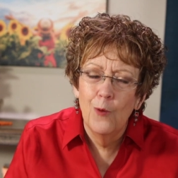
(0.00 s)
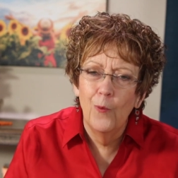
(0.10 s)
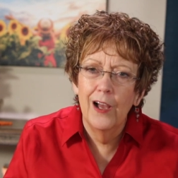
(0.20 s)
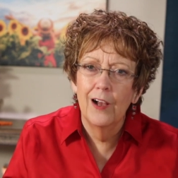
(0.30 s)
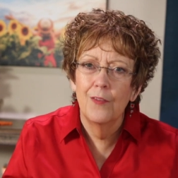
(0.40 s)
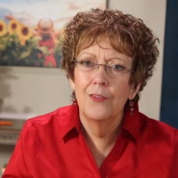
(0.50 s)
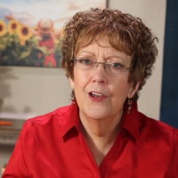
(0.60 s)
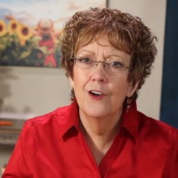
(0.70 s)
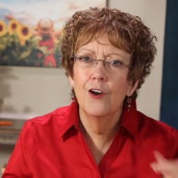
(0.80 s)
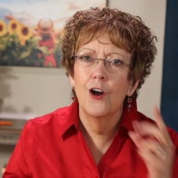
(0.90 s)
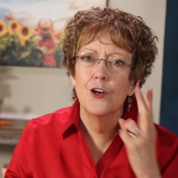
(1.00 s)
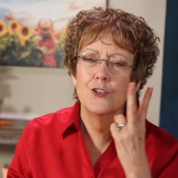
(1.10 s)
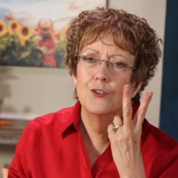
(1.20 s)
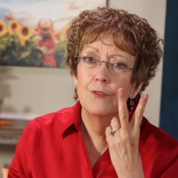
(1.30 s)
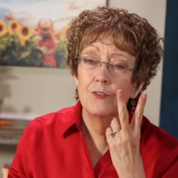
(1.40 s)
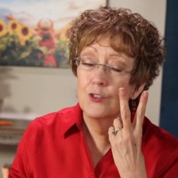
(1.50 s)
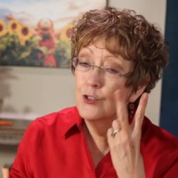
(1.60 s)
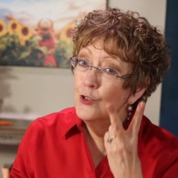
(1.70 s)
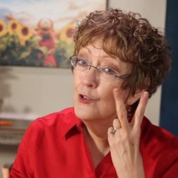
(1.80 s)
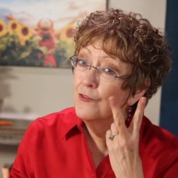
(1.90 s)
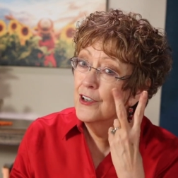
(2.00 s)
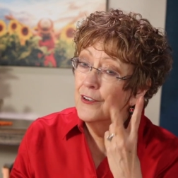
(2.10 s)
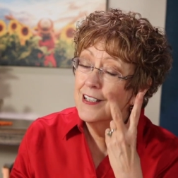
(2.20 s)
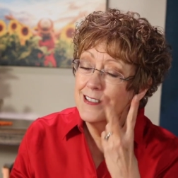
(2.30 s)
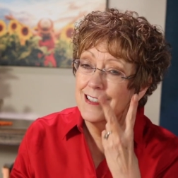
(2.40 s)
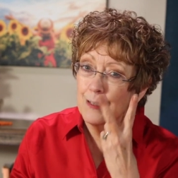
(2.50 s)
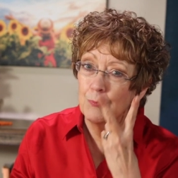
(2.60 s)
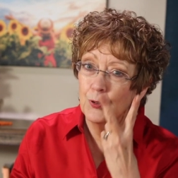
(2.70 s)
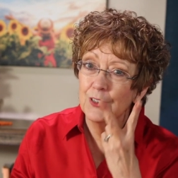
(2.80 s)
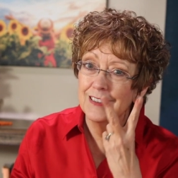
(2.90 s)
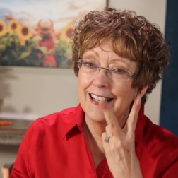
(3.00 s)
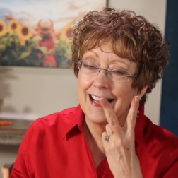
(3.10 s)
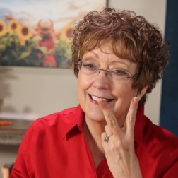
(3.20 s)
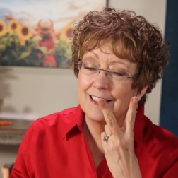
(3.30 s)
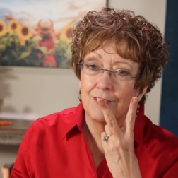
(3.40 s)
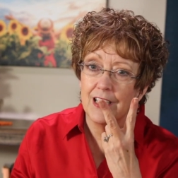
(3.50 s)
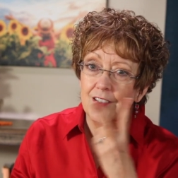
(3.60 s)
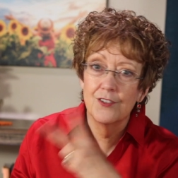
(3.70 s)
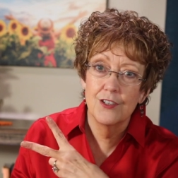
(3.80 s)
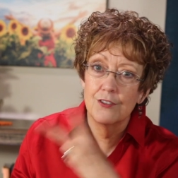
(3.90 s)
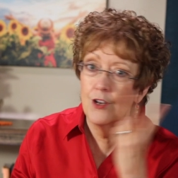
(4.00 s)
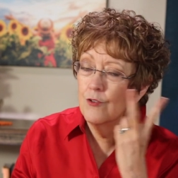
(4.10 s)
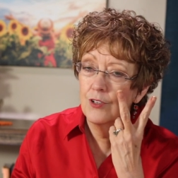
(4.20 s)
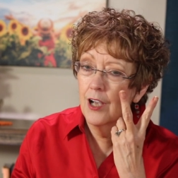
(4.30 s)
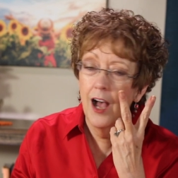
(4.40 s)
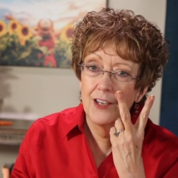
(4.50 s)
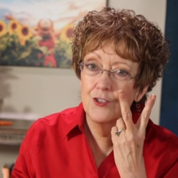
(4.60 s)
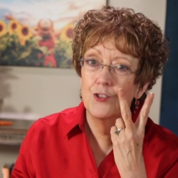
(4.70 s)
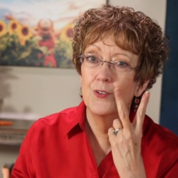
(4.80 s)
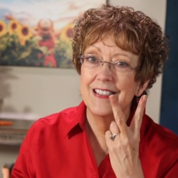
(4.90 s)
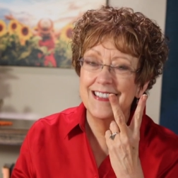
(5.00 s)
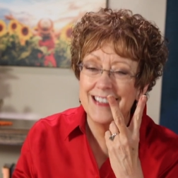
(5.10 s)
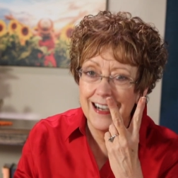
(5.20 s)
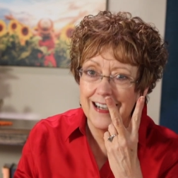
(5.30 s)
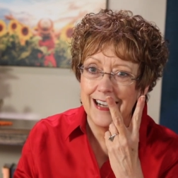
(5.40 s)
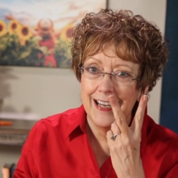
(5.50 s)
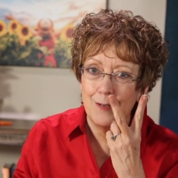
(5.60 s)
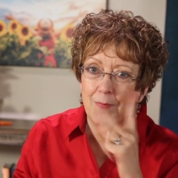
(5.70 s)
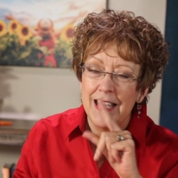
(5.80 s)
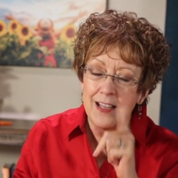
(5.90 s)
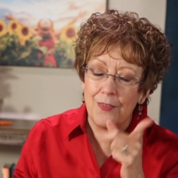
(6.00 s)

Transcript: Well, there are two very simple little activities that don't cost you a dime